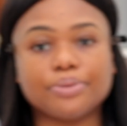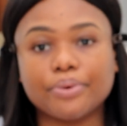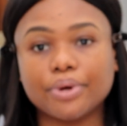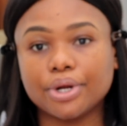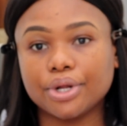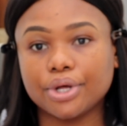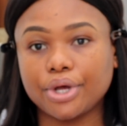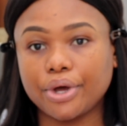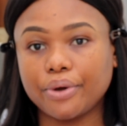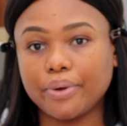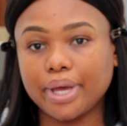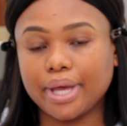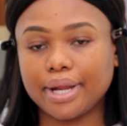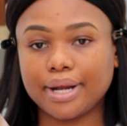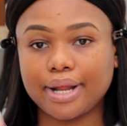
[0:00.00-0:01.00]
we're gonna go
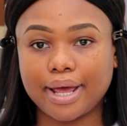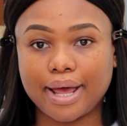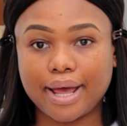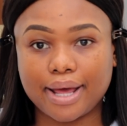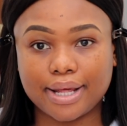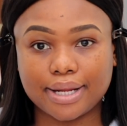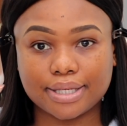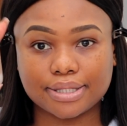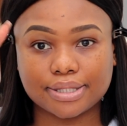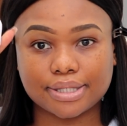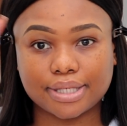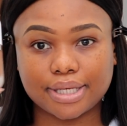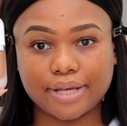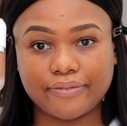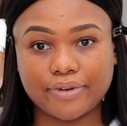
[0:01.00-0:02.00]
in and
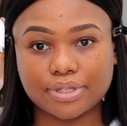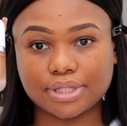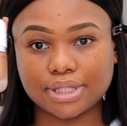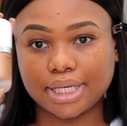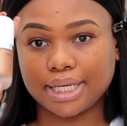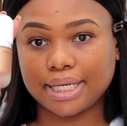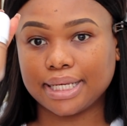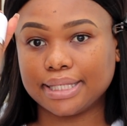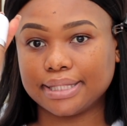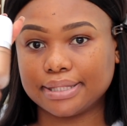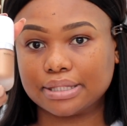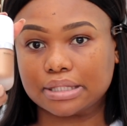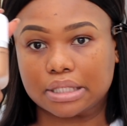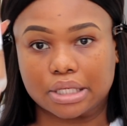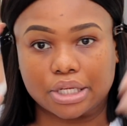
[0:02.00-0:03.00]
give our skin a
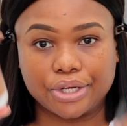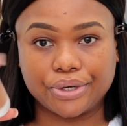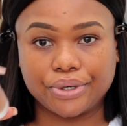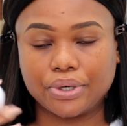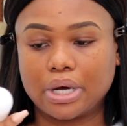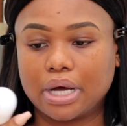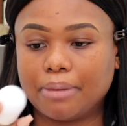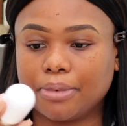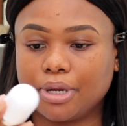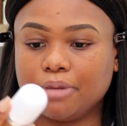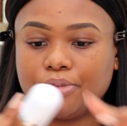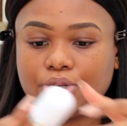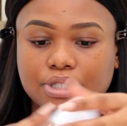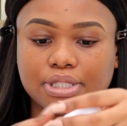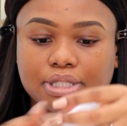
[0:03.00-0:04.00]
little glow. I'm gonna
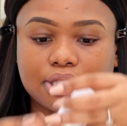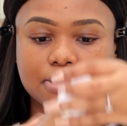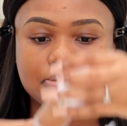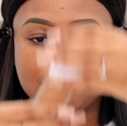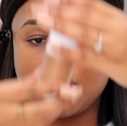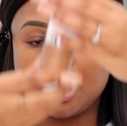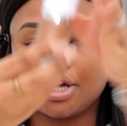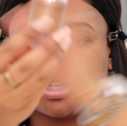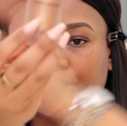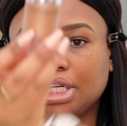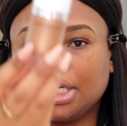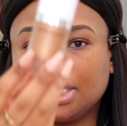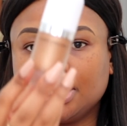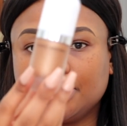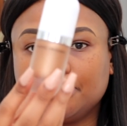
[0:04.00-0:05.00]
be using this Marc
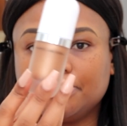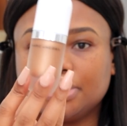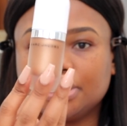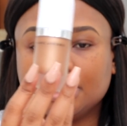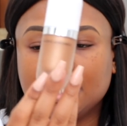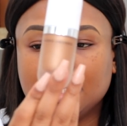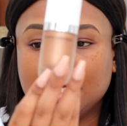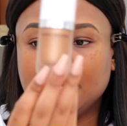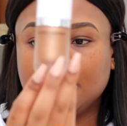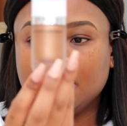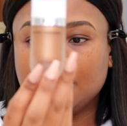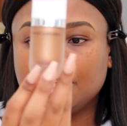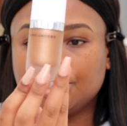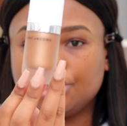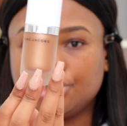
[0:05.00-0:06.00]
Jacobs
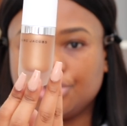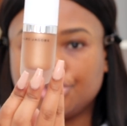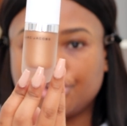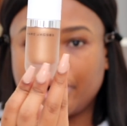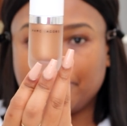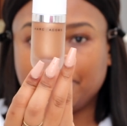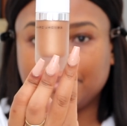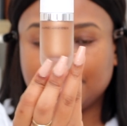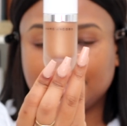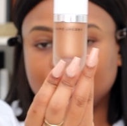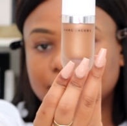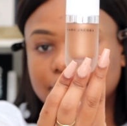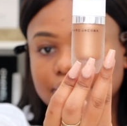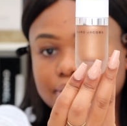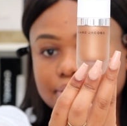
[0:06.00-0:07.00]
dewdrops,
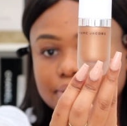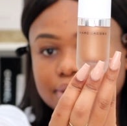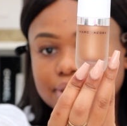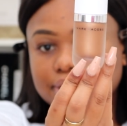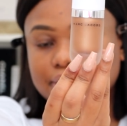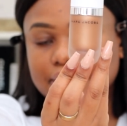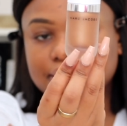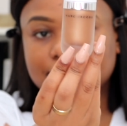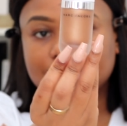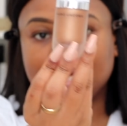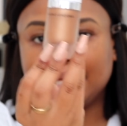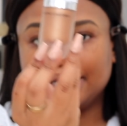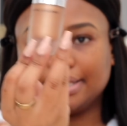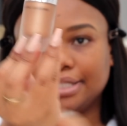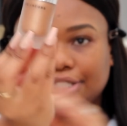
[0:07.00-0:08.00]

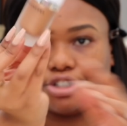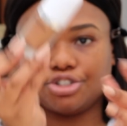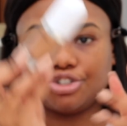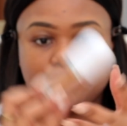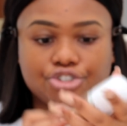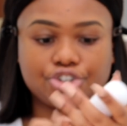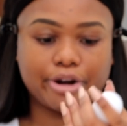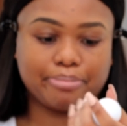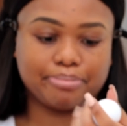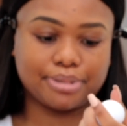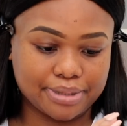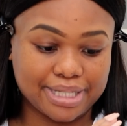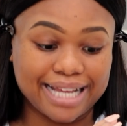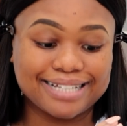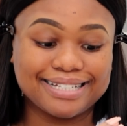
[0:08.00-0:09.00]
tantalizing dewdrops,
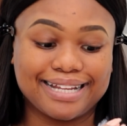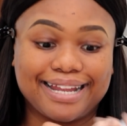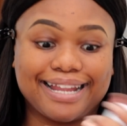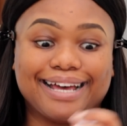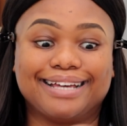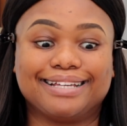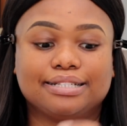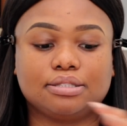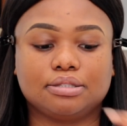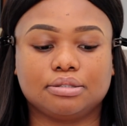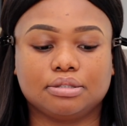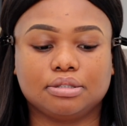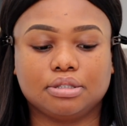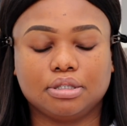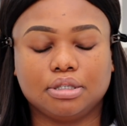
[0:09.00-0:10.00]
tantalize,
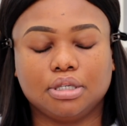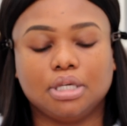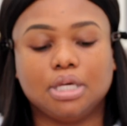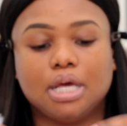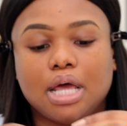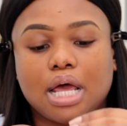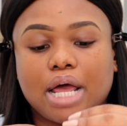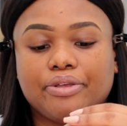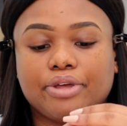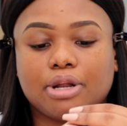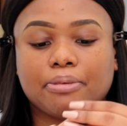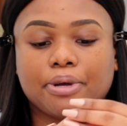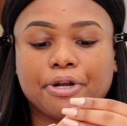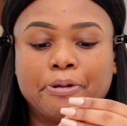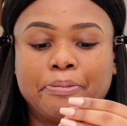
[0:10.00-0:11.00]
and then
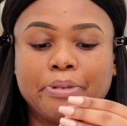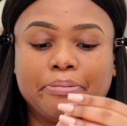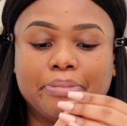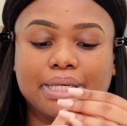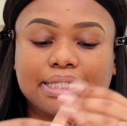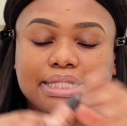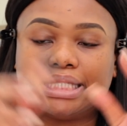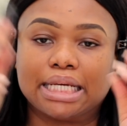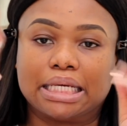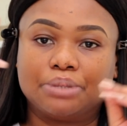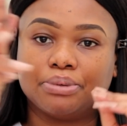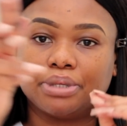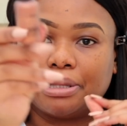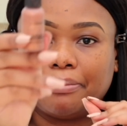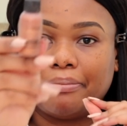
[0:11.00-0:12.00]
I'm gonna be mixing it
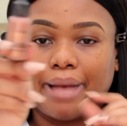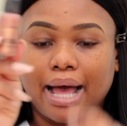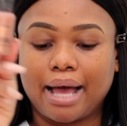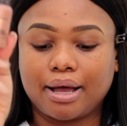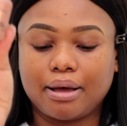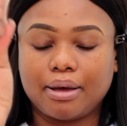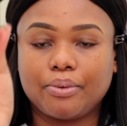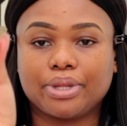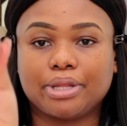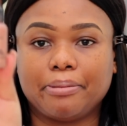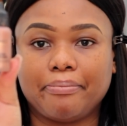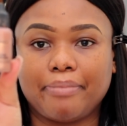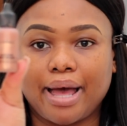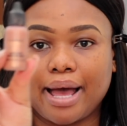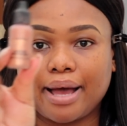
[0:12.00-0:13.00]
with the
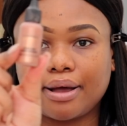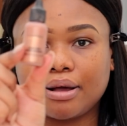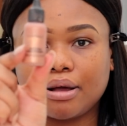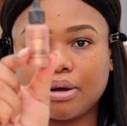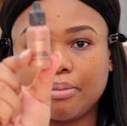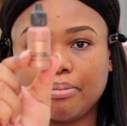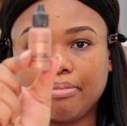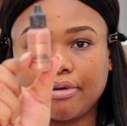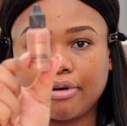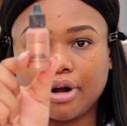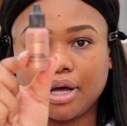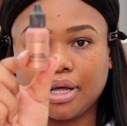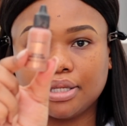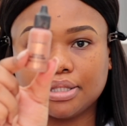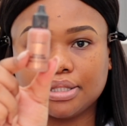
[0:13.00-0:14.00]
MAC
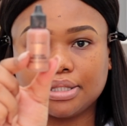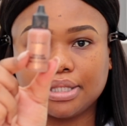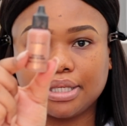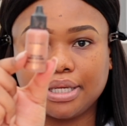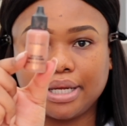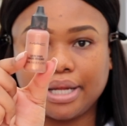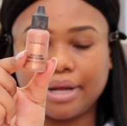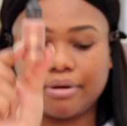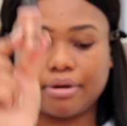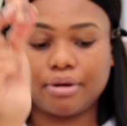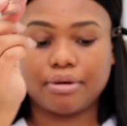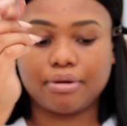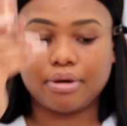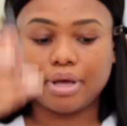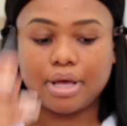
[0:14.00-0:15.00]
Bronze
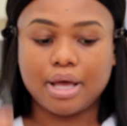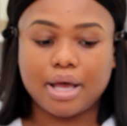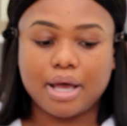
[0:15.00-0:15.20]
Nero.